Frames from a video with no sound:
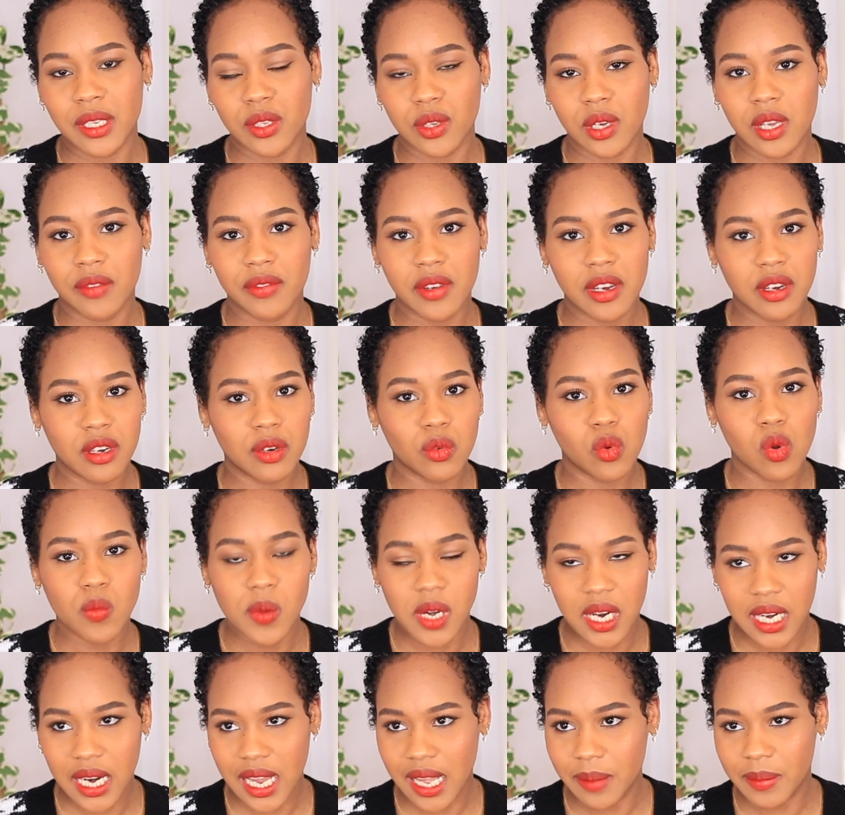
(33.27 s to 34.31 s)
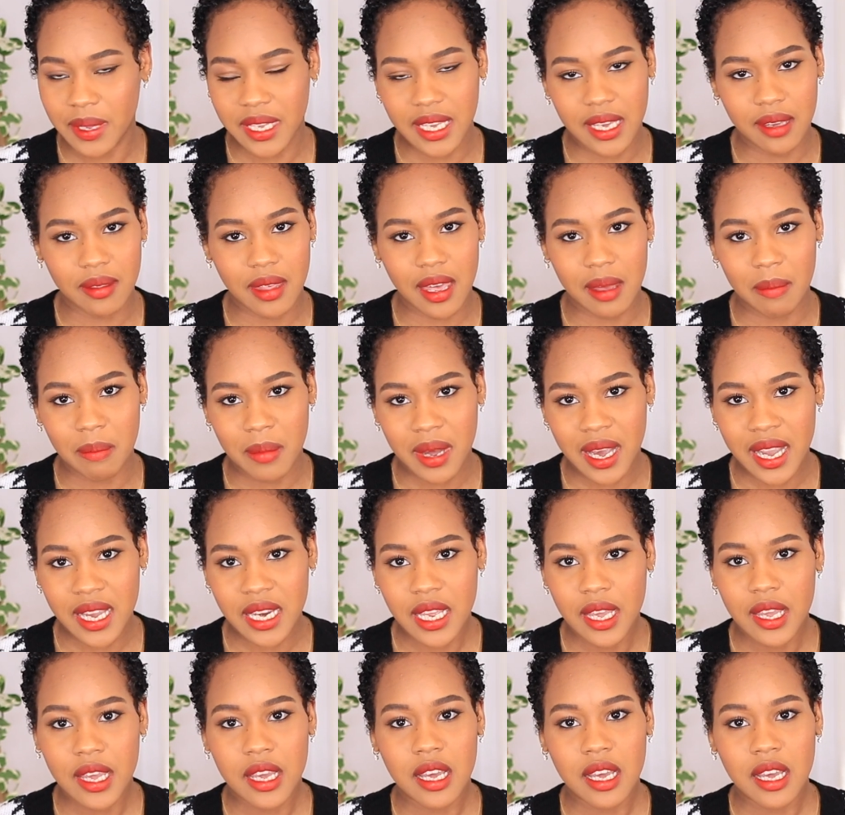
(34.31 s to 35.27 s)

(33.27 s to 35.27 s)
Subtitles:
So if you're in a warmer climate, keep that in mind.